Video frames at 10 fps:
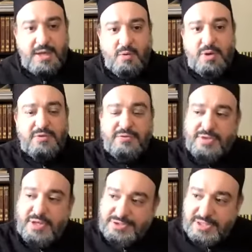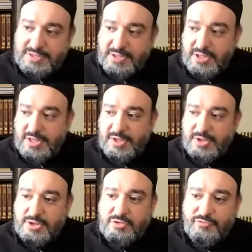One of the things that
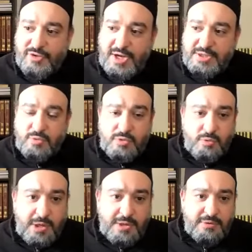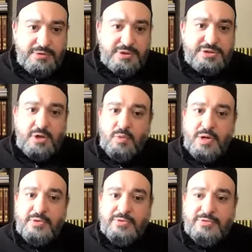uh, you find with wealth is that
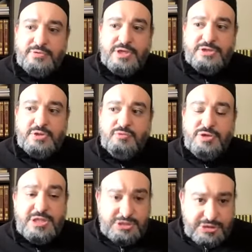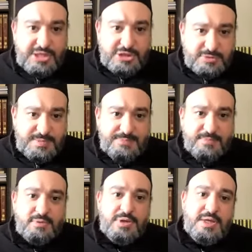wealth doesn't really change
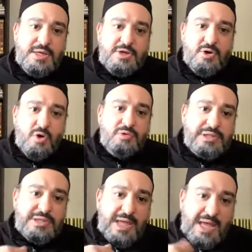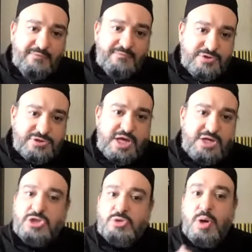people. It only
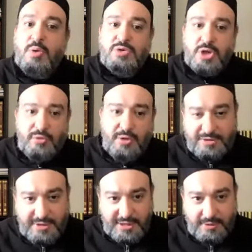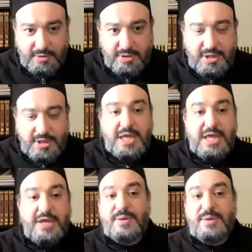emphasizes what was already there.
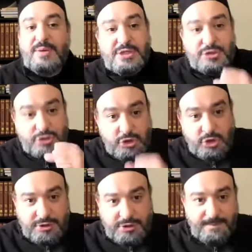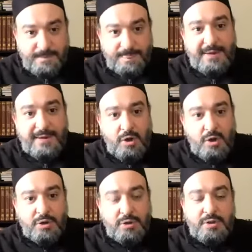If somebody is good at
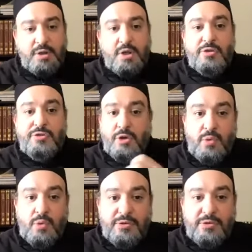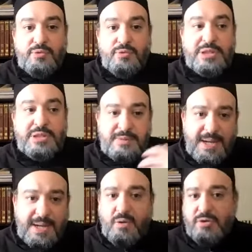heart, their wealth will
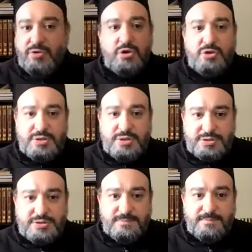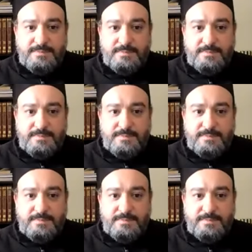empower their goodness.